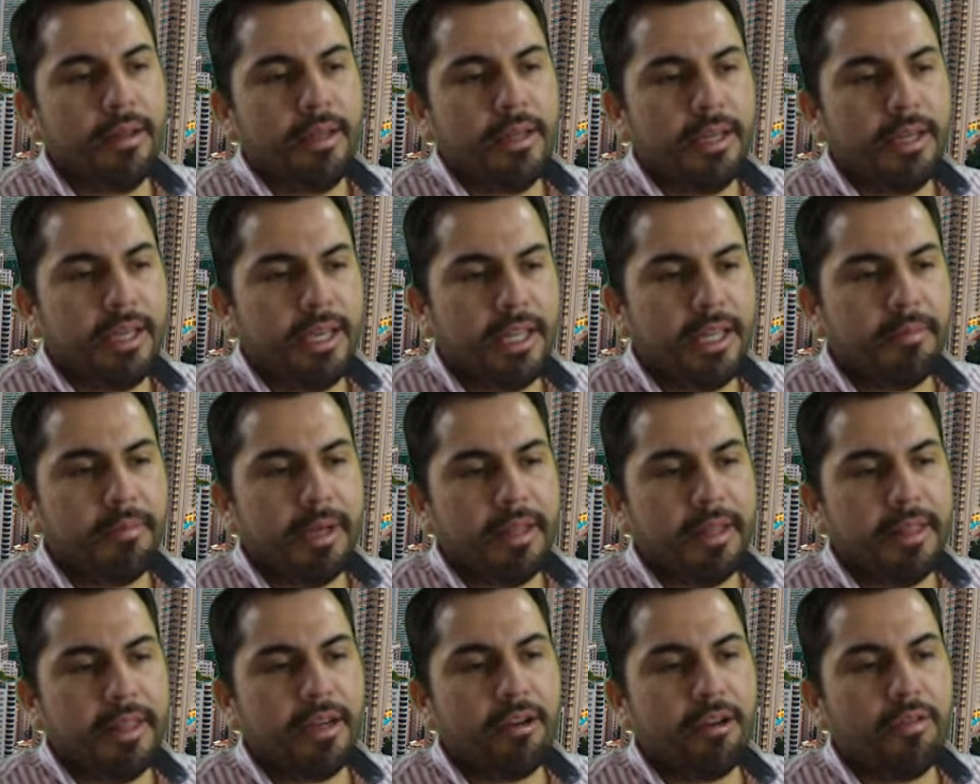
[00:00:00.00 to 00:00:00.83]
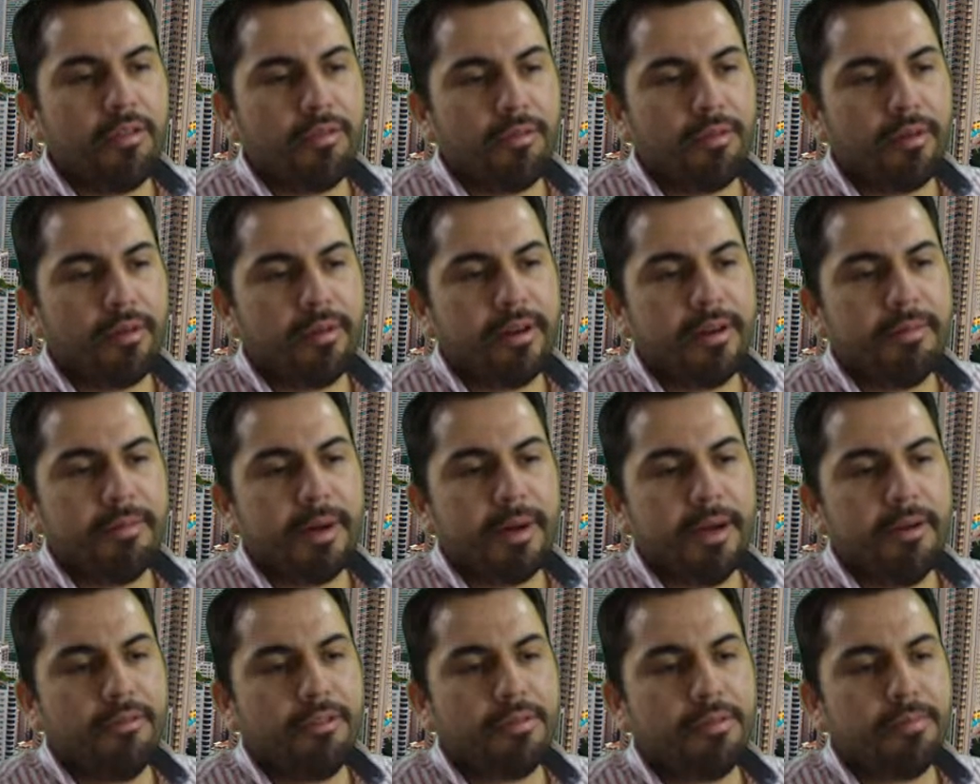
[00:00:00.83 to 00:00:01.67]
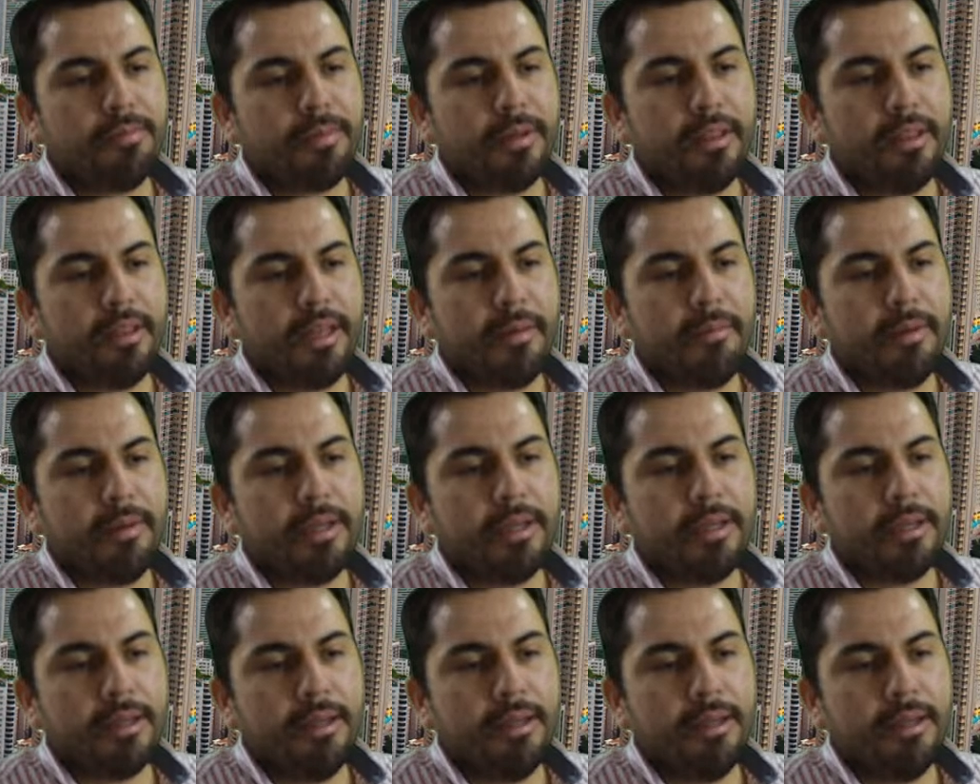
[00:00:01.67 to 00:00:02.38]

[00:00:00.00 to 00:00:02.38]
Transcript: hit by the coronavirus pandemic,